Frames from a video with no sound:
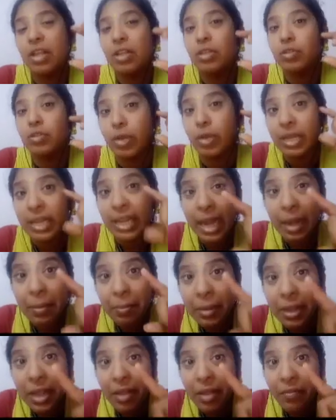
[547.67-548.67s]
So it can
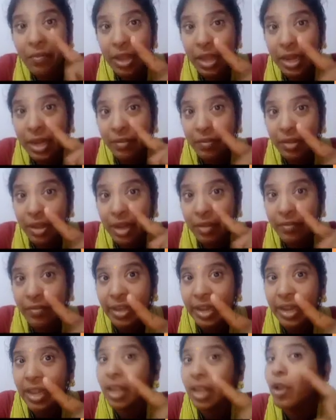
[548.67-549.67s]
be a very
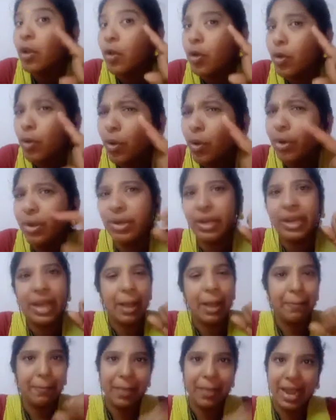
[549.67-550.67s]
good
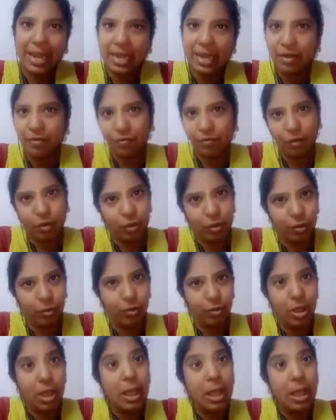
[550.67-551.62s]
companion for you.